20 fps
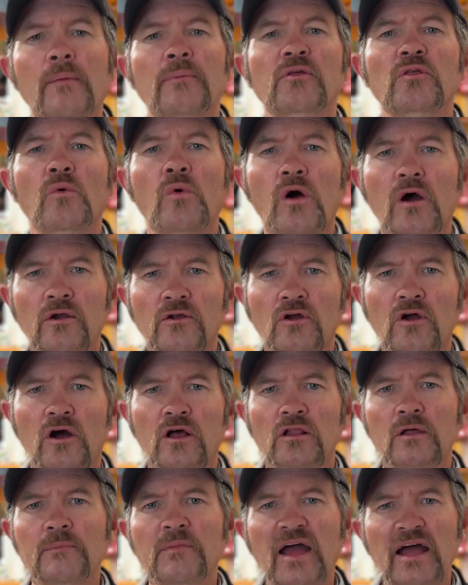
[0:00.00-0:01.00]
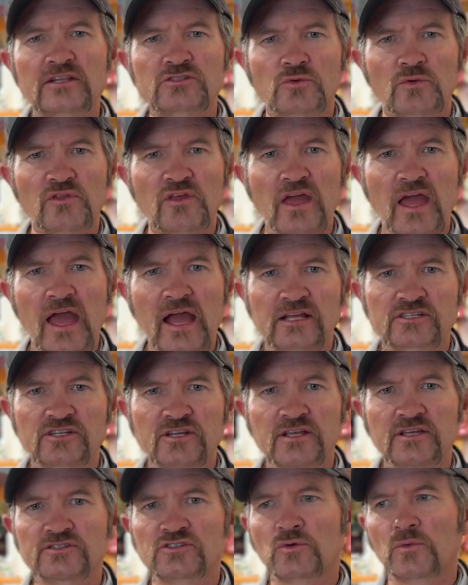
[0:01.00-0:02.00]
of the water column, that's where the action
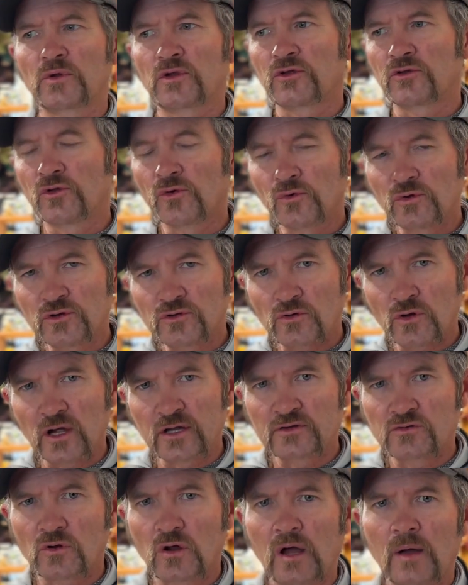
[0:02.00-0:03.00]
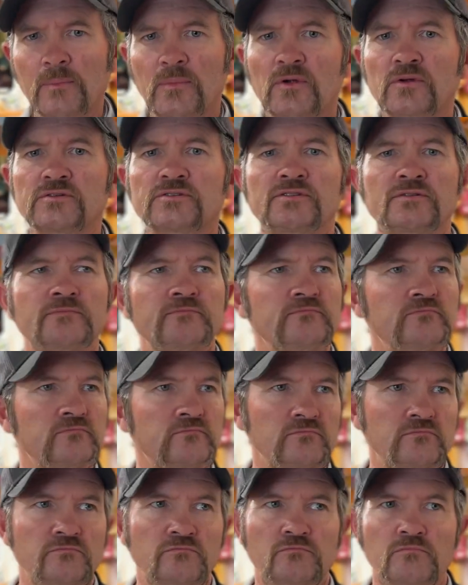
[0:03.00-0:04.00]
is. So when you're doing dry droppers,
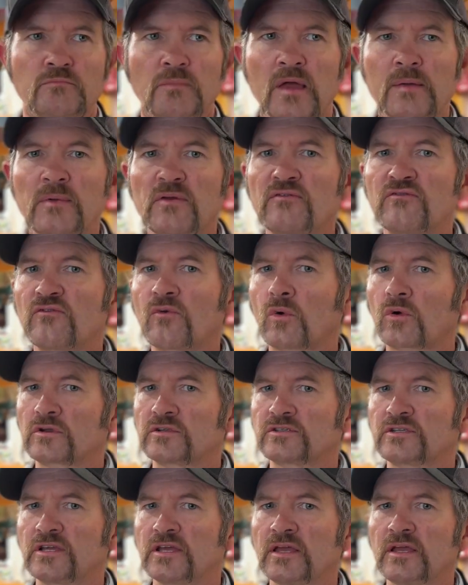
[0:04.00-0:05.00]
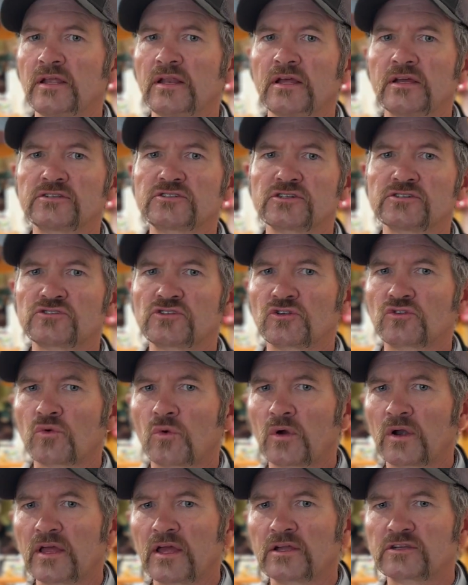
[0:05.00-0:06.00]
maybe 14 inches to
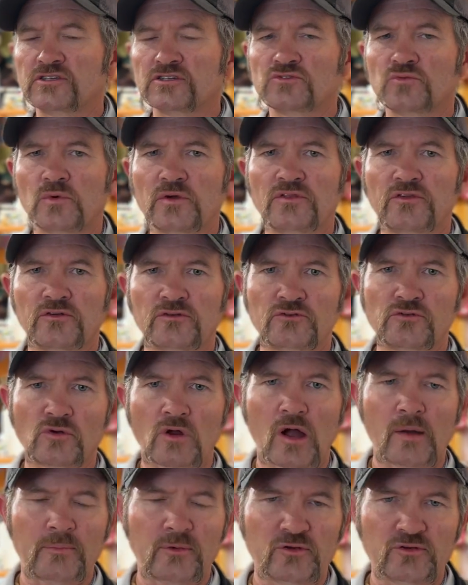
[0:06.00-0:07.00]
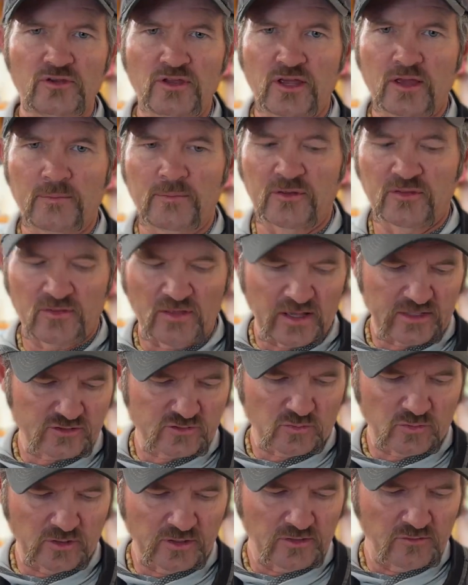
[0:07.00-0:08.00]
20 inches with your dropper tippet.
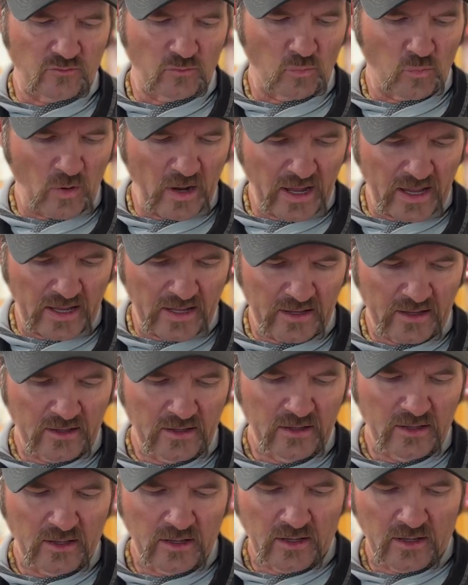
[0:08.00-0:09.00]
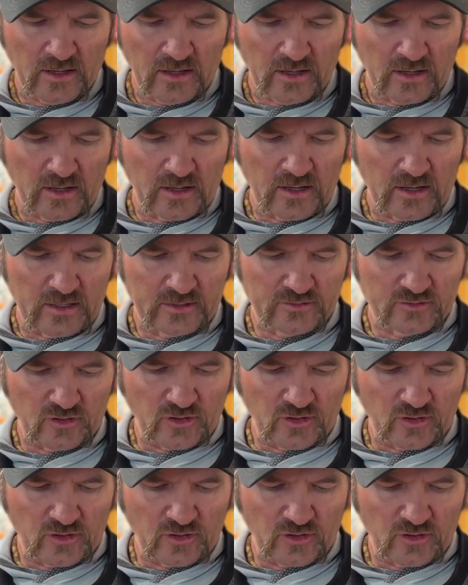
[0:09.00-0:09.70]
That's really the way to